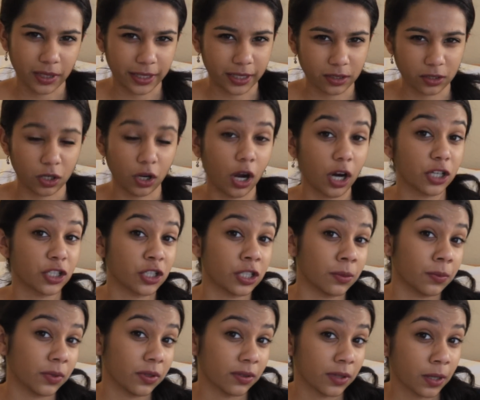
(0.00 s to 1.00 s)
like a large
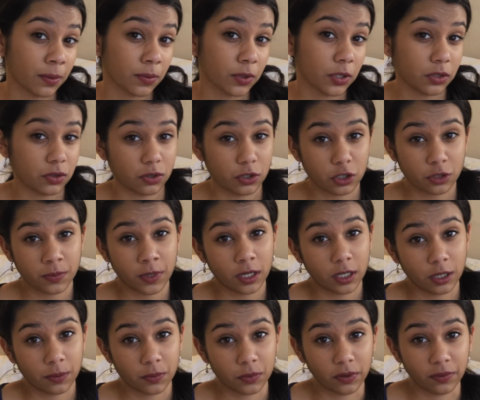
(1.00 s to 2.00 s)
number of numbers or a small
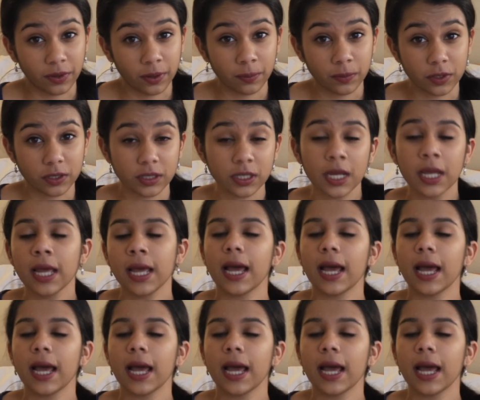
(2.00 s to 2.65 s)
number of numbers